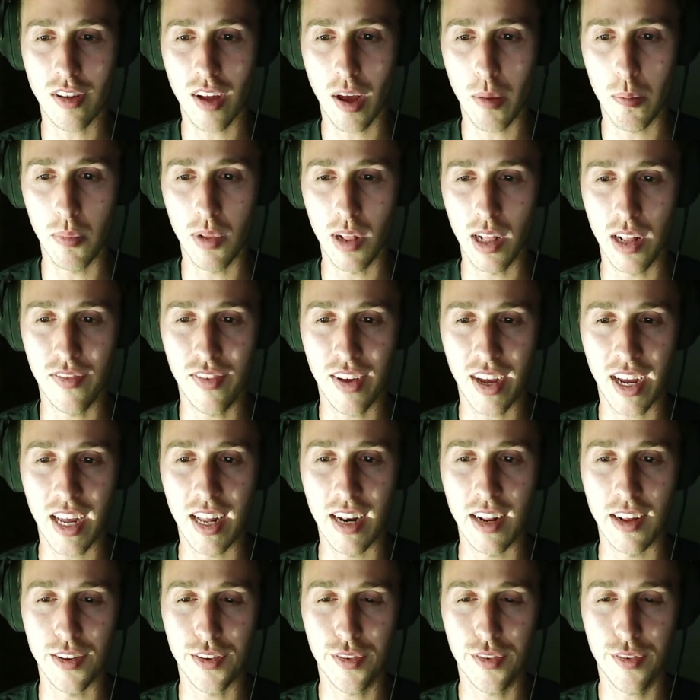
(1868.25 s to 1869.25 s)
I'm living in
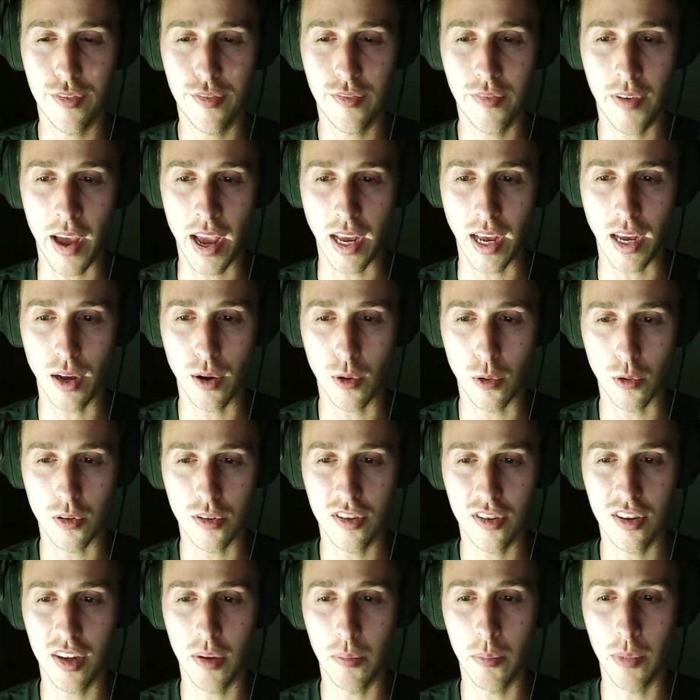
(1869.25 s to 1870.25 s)
is fake or
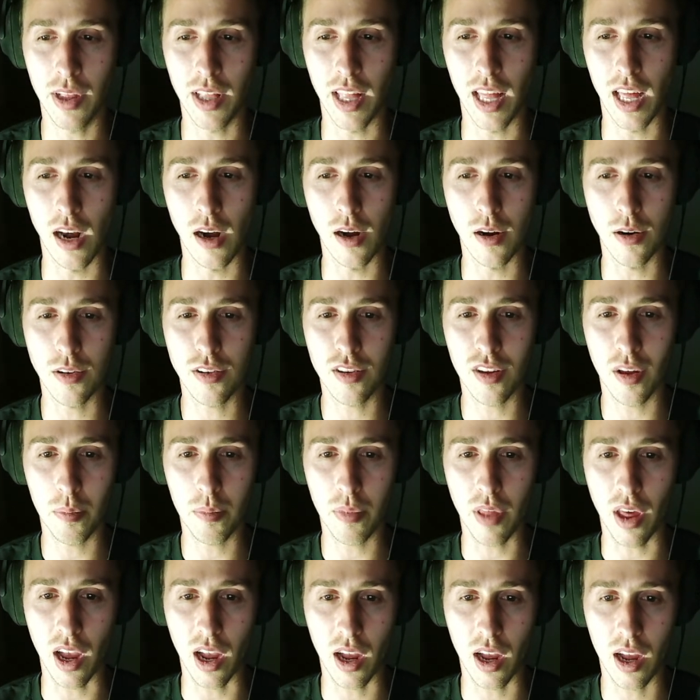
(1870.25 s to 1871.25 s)
simulated or
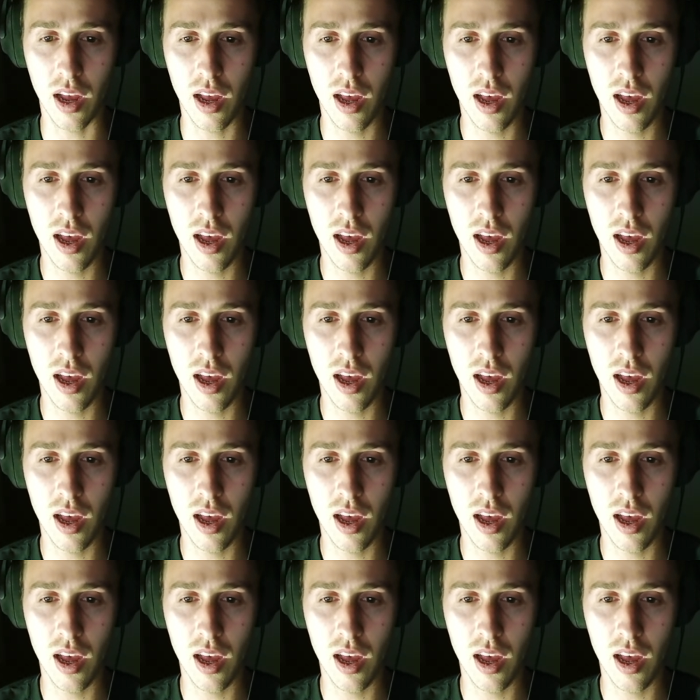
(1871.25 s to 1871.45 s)
something.